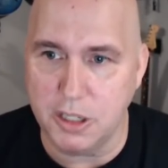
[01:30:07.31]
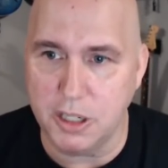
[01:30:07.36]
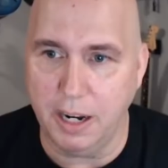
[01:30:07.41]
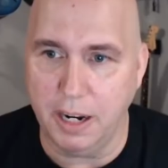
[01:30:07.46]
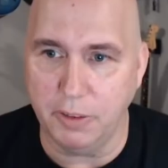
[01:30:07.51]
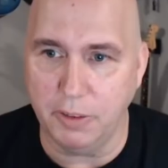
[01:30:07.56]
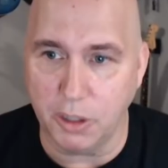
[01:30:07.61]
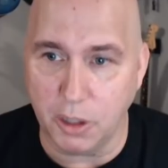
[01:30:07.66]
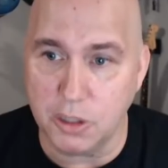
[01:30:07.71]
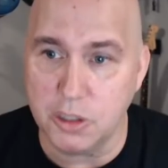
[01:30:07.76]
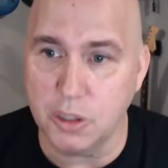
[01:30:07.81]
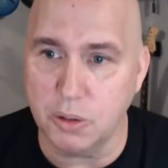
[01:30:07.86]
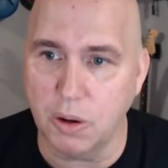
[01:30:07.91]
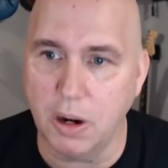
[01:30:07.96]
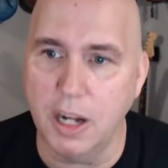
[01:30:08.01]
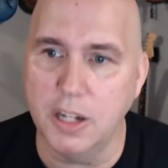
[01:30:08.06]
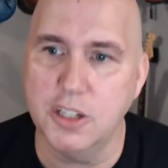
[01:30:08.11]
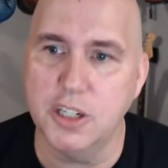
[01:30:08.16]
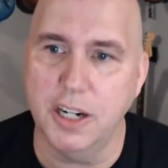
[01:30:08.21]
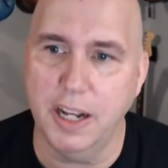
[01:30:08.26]
I have a large
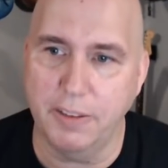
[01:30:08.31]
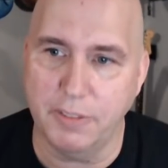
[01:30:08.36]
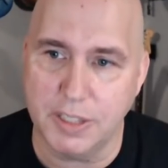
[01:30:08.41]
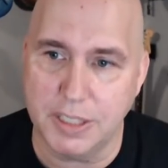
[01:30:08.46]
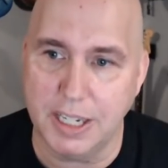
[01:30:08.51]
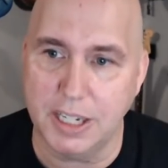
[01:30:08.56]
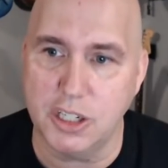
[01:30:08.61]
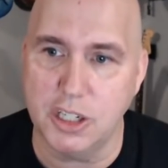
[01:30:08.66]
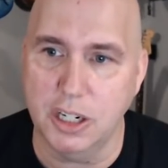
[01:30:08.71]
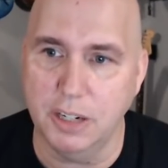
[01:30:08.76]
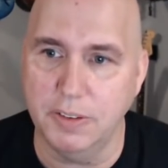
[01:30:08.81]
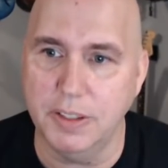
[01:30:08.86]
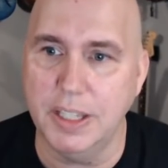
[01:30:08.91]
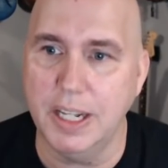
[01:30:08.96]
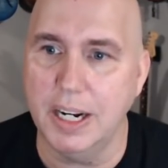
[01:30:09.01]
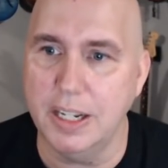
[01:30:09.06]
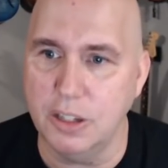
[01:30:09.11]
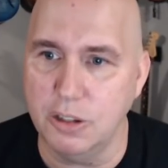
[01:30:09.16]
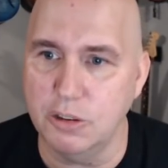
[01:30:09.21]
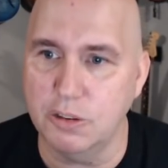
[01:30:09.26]
garage and I have a section of it that
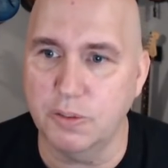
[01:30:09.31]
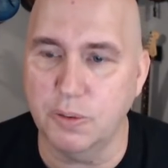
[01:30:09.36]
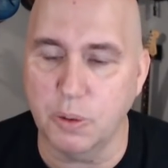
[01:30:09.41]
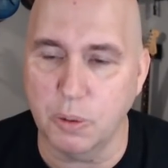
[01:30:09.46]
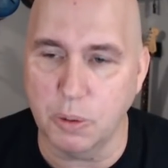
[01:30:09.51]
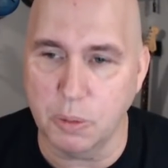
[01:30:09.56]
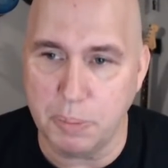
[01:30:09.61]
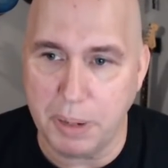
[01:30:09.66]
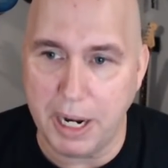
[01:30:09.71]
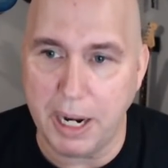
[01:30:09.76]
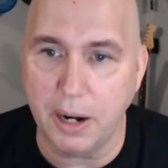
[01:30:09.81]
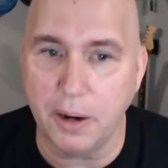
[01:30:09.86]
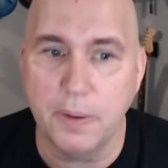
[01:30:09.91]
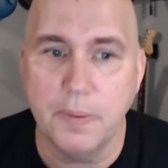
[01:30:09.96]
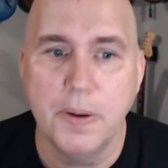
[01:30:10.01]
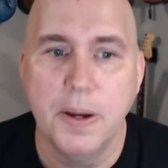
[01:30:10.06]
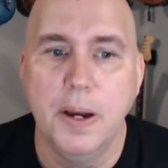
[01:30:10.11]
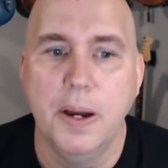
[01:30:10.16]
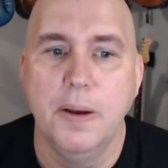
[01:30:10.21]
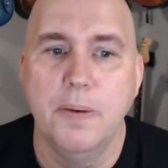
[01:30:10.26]
I use for repair.
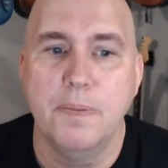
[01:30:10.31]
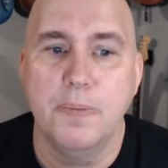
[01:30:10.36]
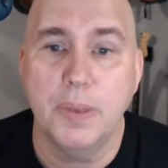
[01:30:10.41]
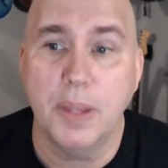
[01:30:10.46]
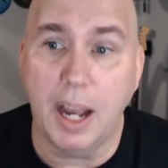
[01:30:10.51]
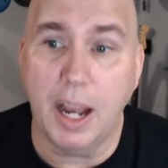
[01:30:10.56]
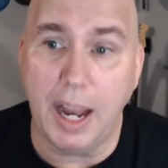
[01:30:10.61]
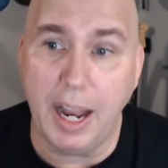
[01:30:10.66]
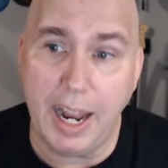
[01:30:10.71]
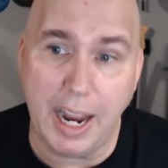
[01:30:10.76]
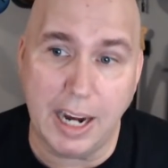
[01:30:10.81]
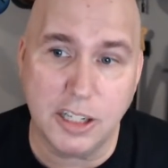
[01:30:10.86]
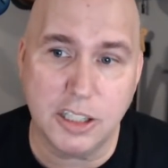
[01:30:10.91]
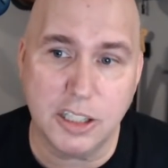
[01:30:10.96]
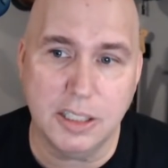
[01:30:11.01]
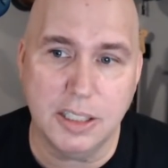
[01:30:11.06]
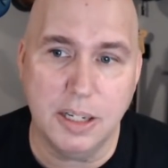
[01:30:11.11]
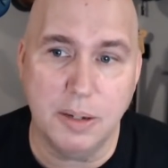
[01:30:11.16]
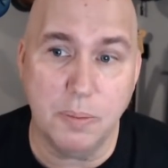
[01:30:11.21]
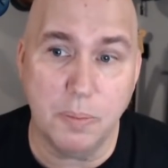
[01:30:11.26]
I
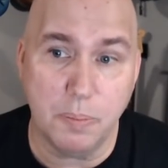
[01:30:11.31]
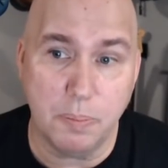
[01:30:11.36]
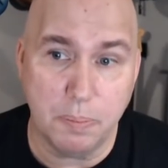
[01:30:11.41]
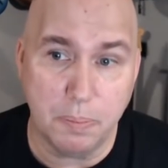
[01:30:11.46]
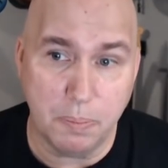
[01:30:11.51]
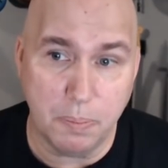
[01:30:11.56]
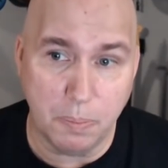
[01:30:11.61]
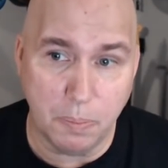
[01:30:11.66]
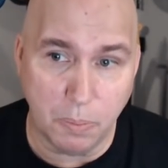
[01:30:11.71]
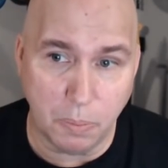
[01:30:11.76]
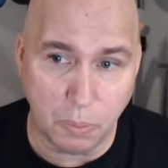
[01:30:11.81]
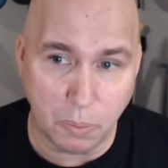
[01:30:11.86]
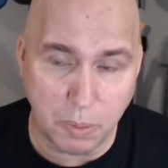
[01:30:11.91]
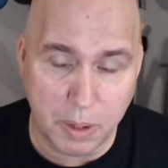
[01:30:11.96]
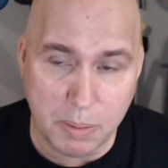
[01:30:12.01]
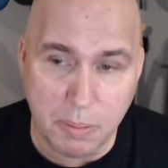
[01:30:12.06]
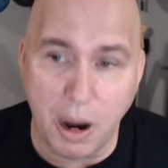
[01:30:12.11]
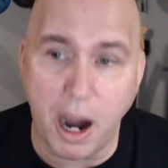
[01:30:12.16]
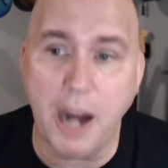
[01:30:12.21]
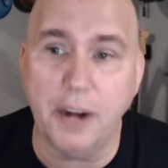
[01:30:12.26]
actually
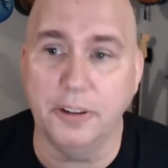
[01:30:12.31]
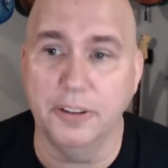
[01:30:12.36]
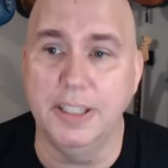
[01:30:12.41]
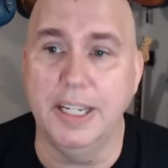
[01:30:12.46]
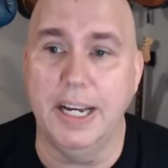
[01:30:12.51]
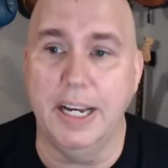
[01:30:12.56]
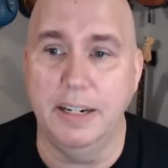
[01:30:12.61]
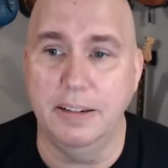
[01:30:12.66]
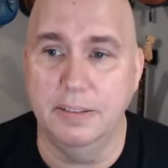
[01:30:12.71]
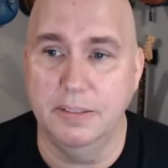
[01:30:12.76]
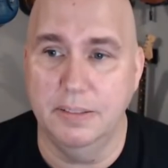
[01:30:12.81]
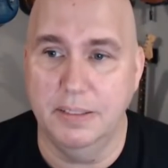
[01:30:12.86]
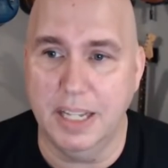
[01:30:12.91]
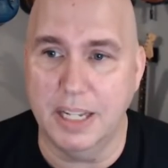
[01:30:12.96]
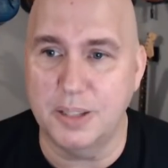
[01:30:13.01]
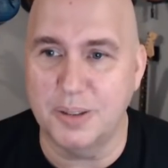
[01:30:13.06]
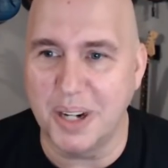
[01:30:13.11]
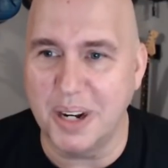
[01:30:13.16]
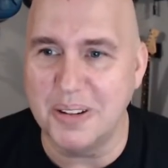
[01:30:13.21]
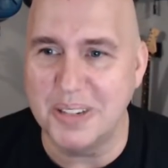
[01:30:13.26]
remodeled it.
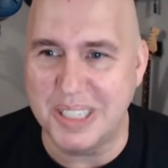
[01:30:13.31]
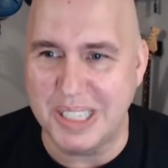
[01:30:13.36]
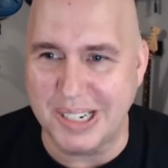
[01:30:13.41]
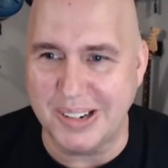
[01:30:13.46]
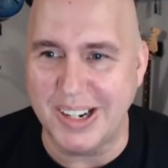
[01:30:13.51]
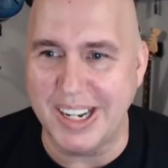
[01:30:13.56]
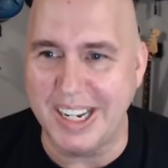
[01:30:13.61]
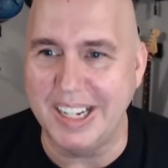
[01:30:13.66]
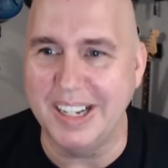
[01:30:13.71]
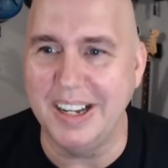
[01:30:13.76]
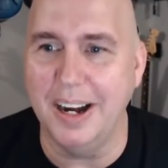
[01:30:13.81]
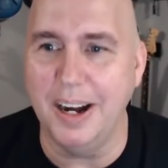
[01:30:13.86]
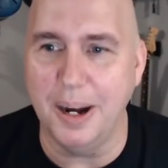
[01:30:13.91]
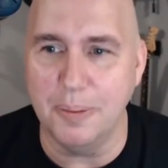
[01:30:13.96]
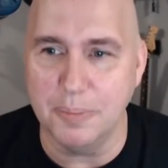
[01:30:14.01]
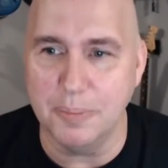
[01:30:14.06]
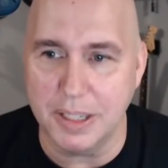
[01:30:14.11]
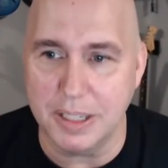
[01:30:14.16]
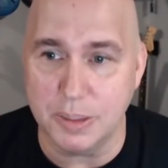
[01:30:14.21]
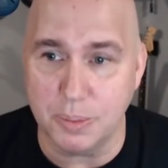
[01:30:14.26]
That's what I was doing
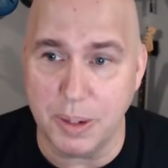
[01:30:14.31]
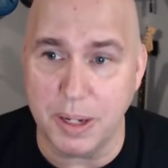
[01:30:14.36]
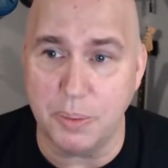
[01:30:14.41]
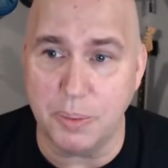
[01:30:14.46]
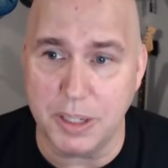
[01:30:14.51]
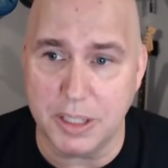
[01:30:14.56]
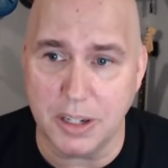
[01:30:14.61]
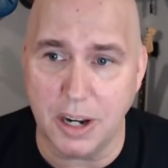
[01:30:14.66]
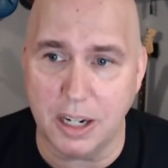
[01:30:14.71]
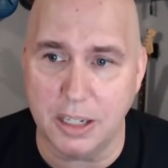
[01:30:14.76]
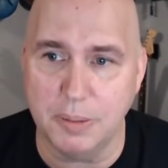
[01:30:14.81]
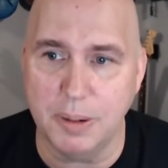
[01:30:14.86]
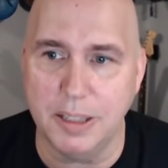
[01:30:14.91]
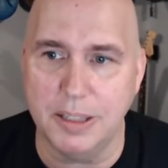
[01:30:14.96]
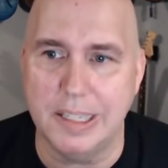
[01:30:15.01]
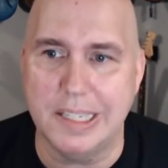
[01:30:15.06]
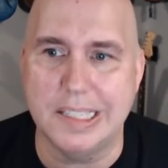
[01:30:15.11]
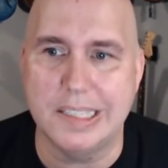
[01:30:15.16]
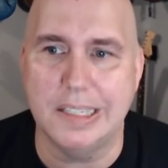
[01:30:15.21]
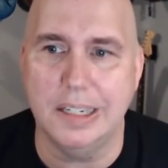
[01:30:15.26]
um, this week. We talked about
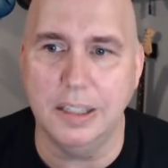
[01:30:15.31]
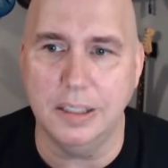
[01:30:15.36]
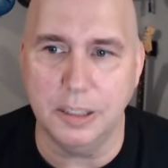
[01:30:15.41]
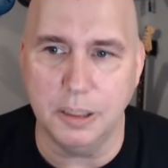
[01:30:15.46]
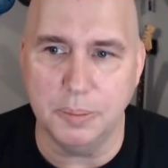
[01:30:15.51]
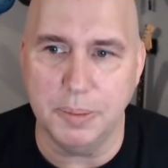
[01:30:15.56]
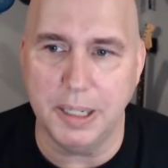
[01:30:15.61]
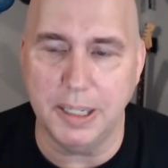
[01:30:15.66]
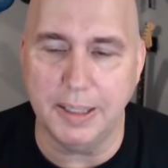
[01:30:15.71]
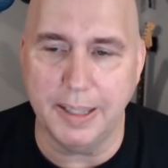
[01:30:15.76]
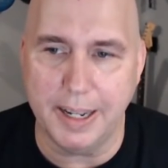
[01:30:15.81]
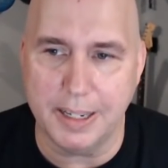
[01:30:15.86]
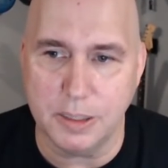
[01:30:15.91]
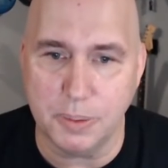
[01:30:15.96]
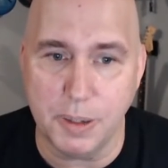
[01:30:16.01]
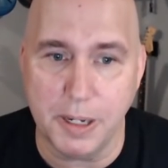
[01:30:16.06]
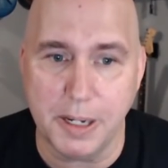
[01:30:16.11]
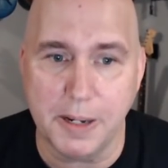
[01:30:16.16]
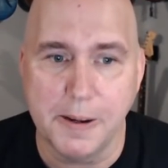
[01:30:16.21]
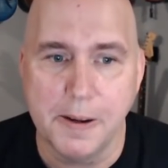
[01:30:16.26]
this a little bit last
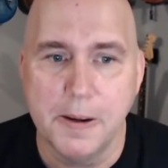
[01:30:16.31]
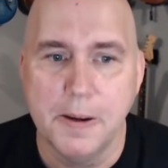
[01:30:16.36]
week.